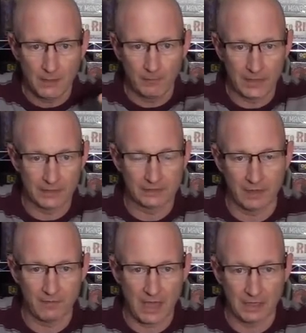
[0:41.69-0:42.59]
because
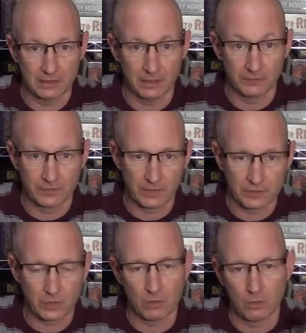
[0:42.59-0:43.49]
I've got a ton of
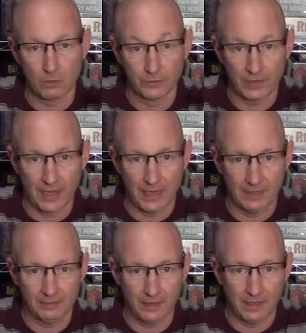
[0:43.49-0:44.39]
stretch goals
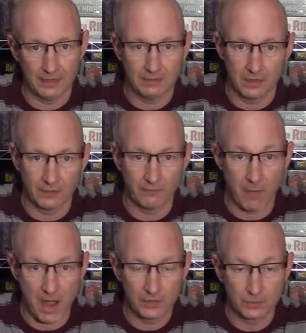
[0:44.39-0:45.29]
and a ton of
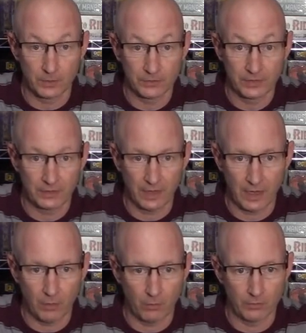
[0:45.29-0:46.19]
modules that
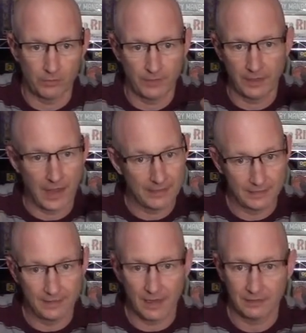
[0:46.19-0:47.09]
I ordered that I
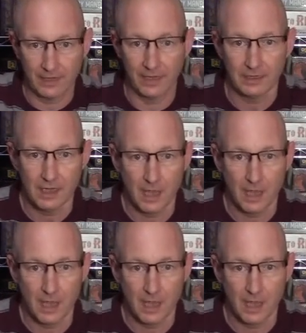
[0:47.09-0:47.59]
did not get.